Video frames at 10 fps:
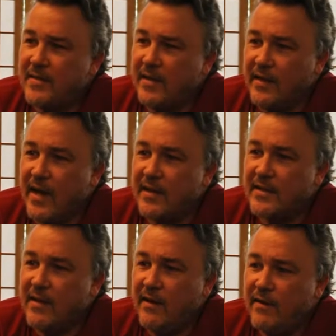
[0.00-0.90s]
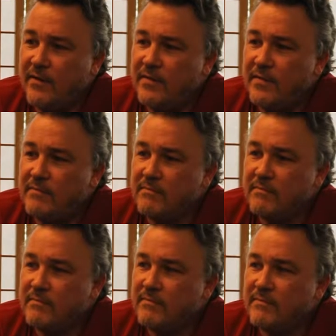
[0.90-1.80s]
a lot of
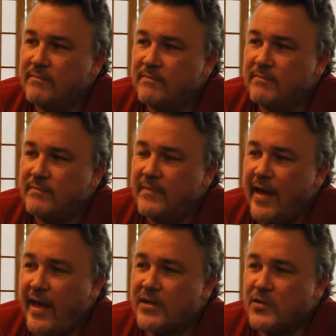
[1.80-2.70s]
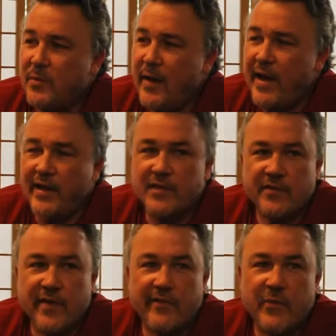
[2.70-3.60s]
extra baggage
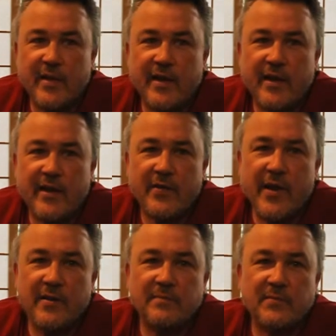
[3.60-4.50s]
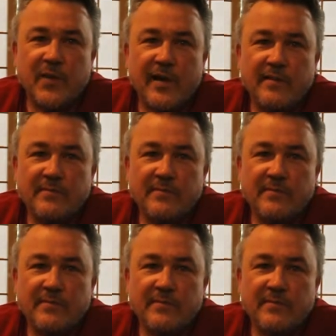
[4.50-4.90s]
for everyone to carry around, right?